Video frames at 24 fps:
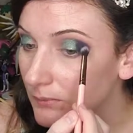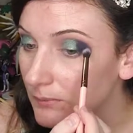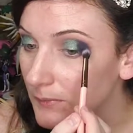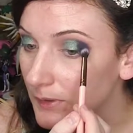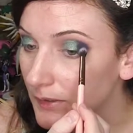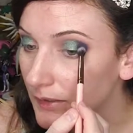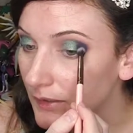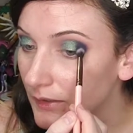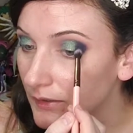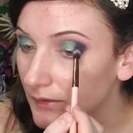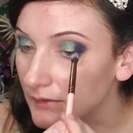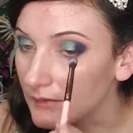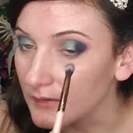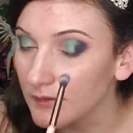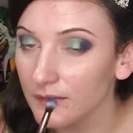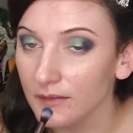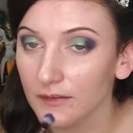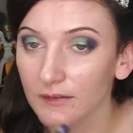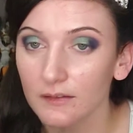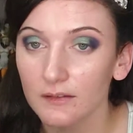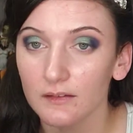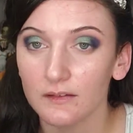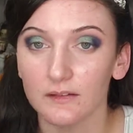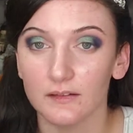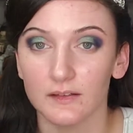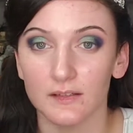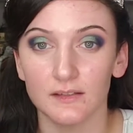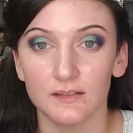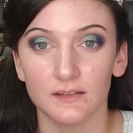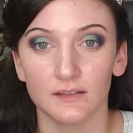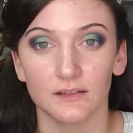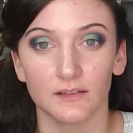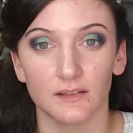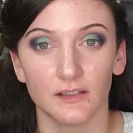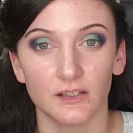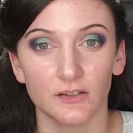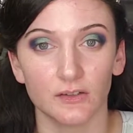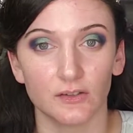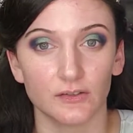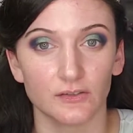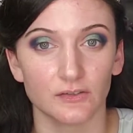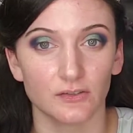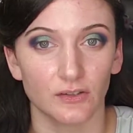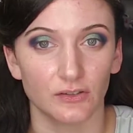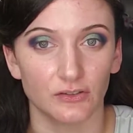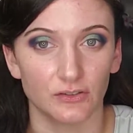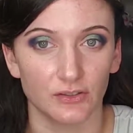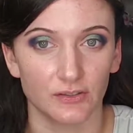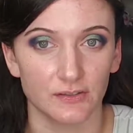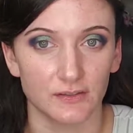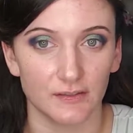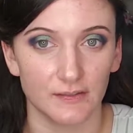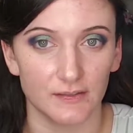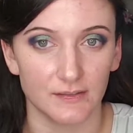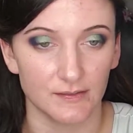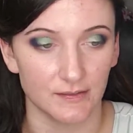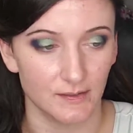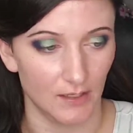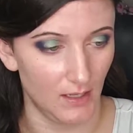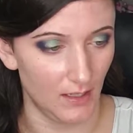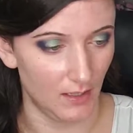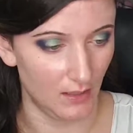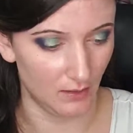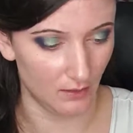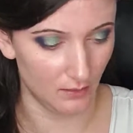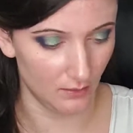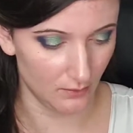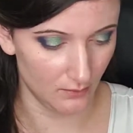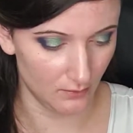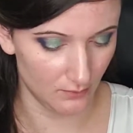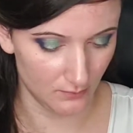because these glitters are just insane.